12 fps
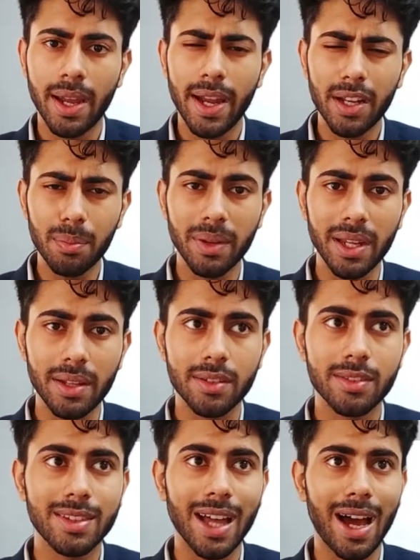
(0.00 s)
It
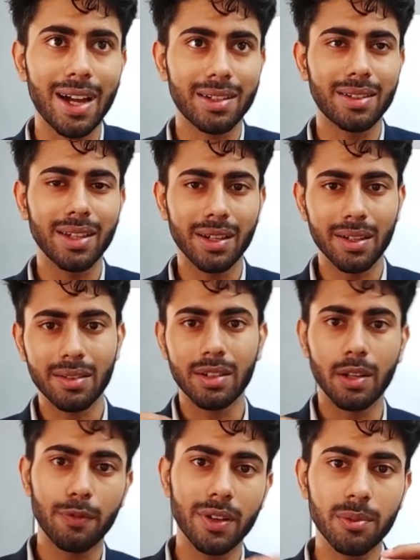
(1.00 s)
means that there is a
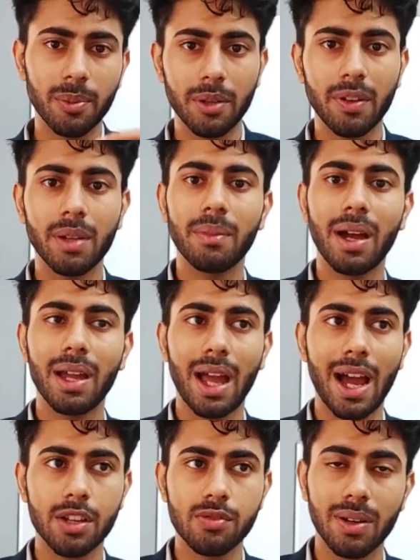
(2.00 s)
difference between my
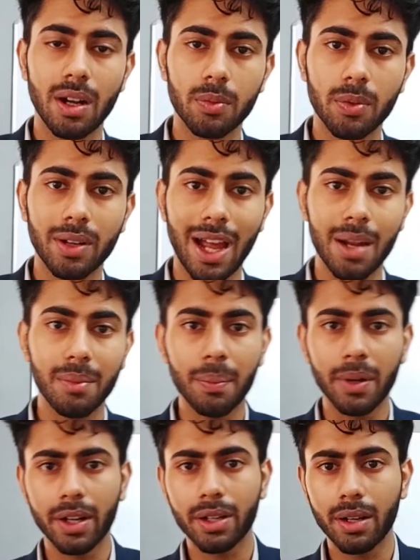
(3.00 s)
actual output and my
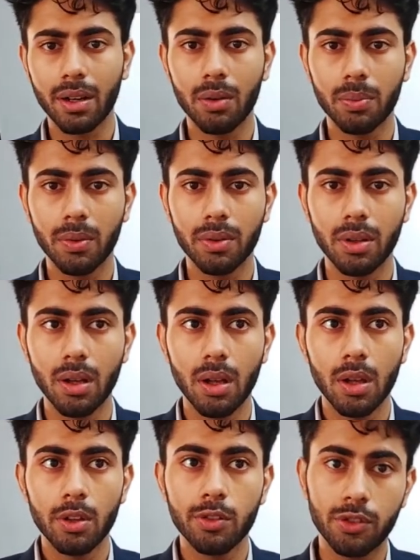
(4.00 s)
predicted output.
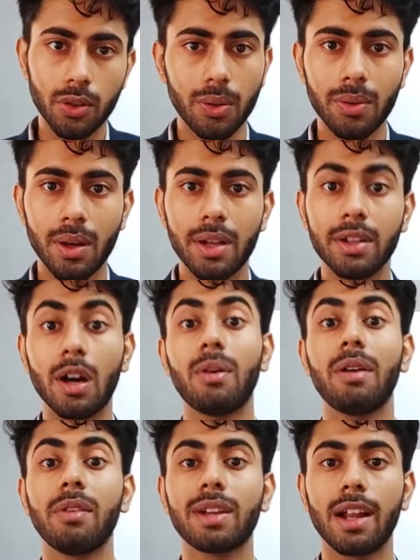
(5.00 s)
So now I
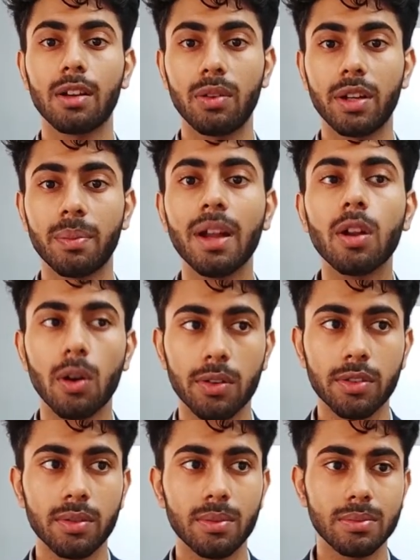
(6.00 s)
will calculate my
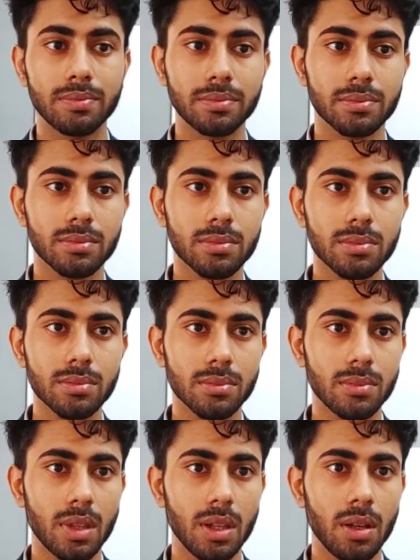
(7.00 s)
loss.
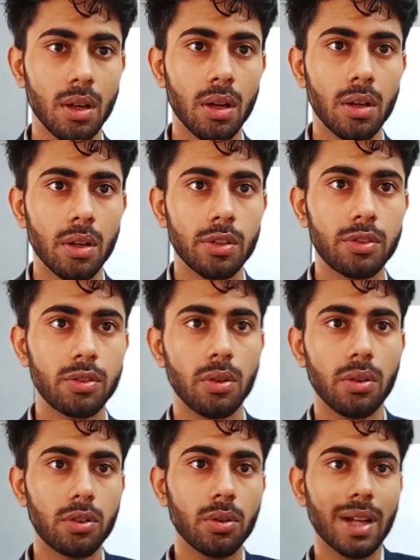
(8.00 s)

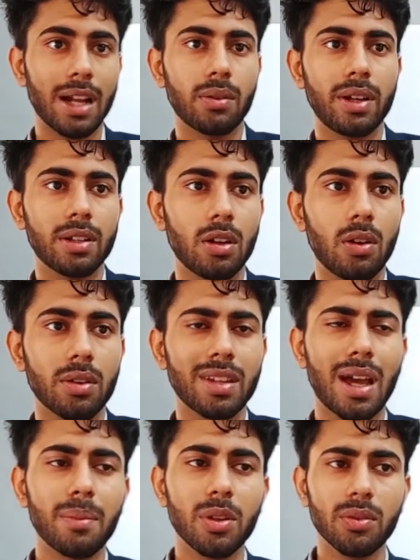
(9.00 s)
So to calculate the loss,
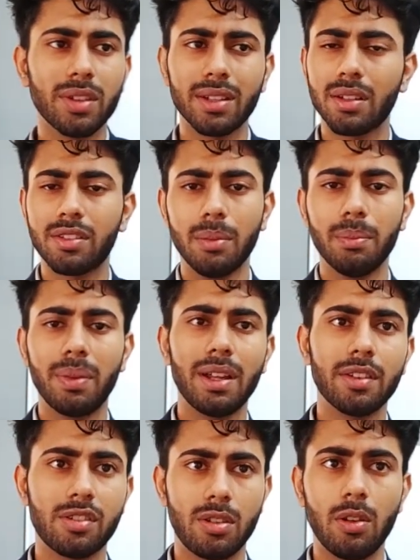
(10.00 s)
I'm using the
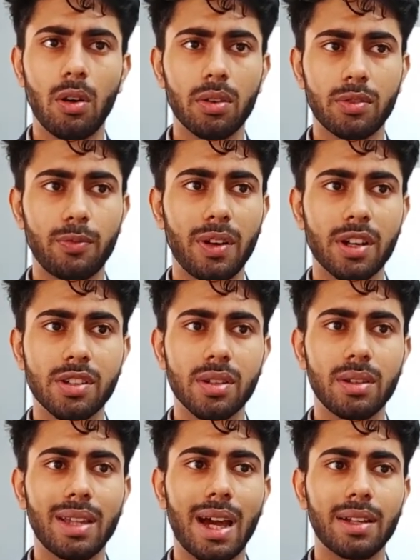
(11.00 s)
simplest loss
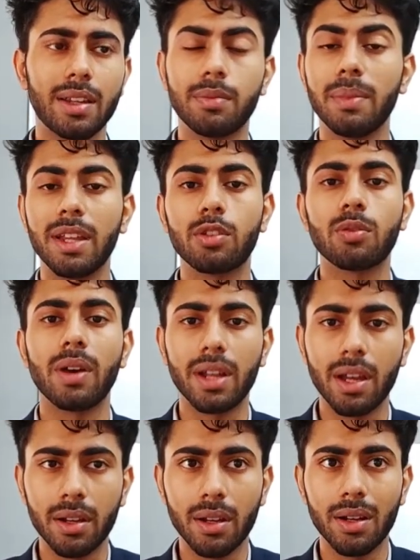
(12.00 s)
function, that is mean square
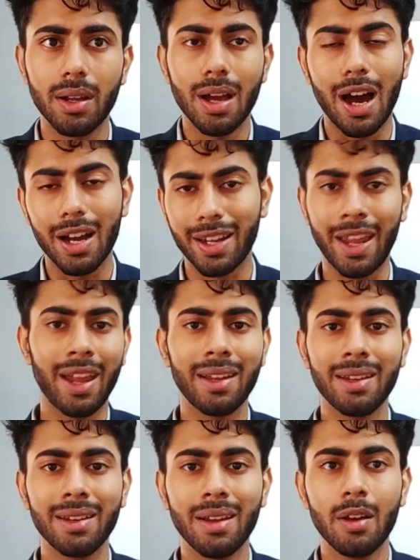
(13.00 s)
error.
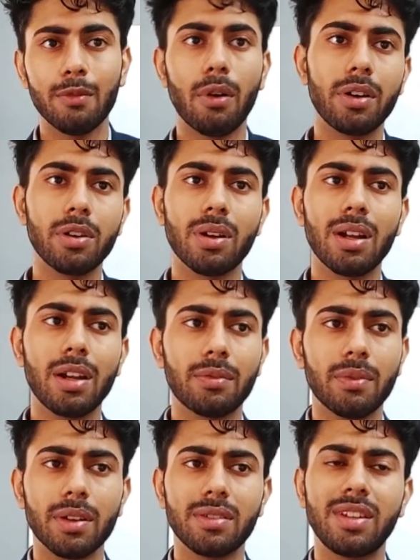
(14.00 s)
Again, for neural
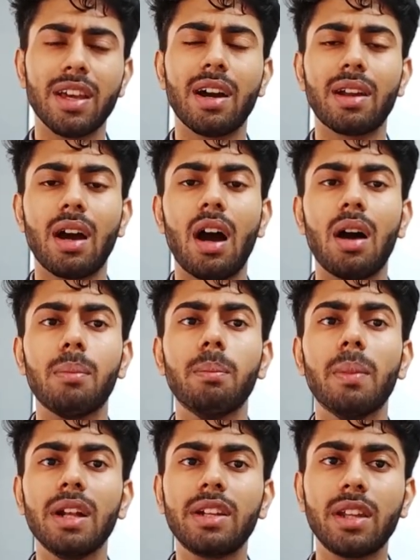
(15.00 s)
networks, there are
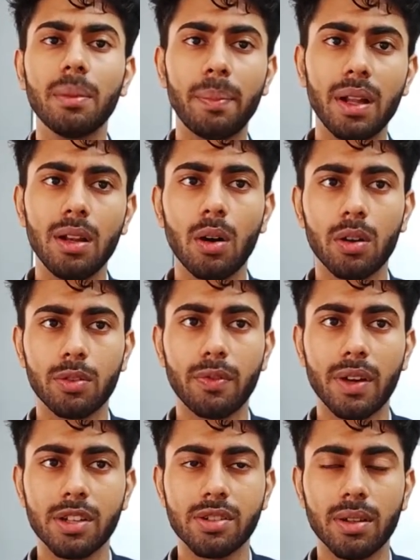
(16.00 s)
multiple loss
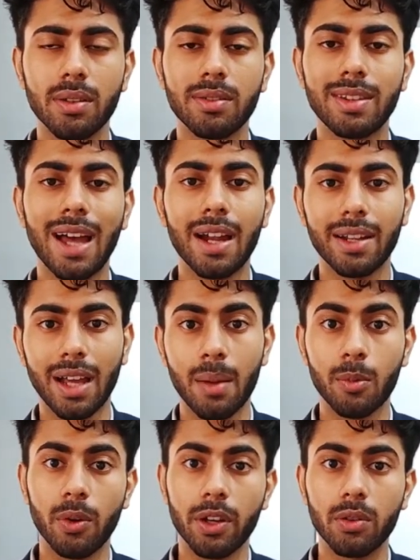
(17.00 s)
functions that I'm
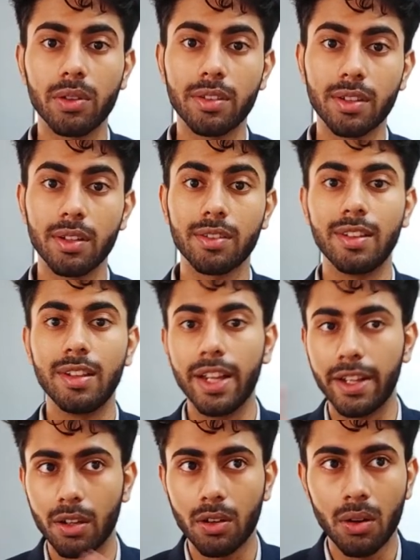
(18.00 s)
going to discuss
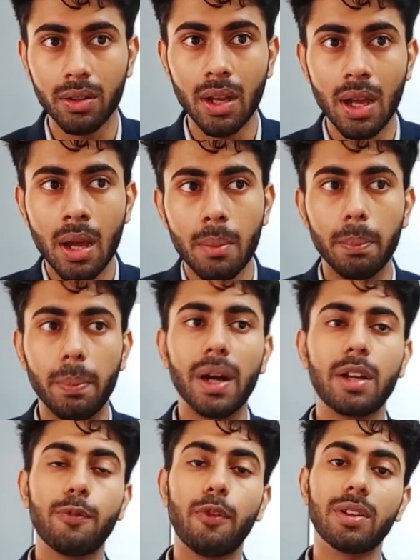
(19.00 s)
later on.
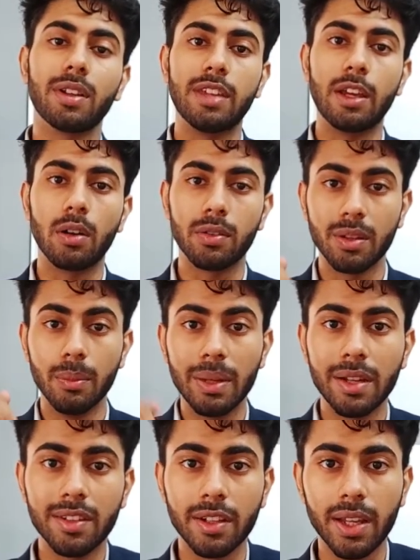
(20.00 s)
But for the sake of
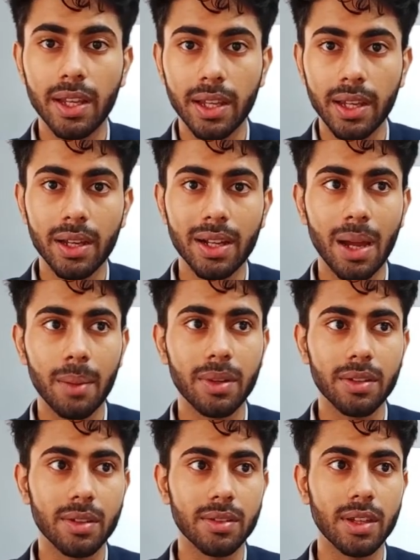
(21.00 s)
simplicity, here I am
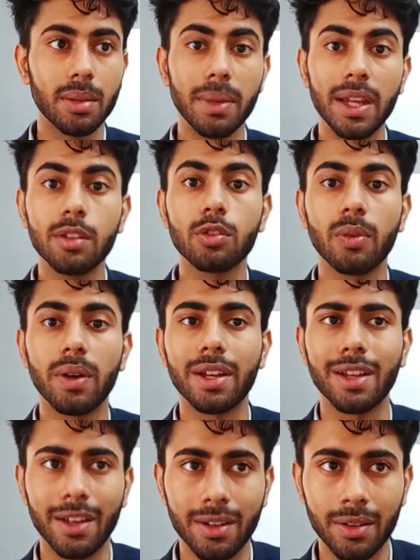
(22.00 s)
discussing mean square
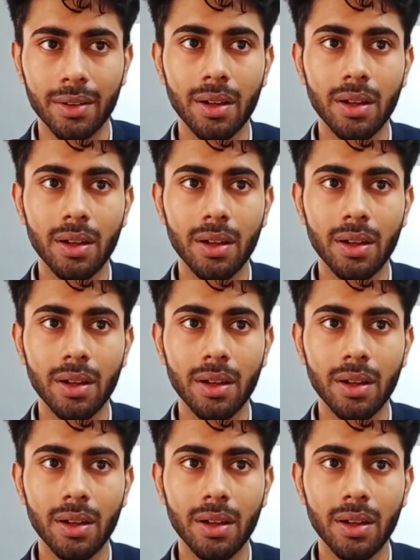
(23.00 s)
error.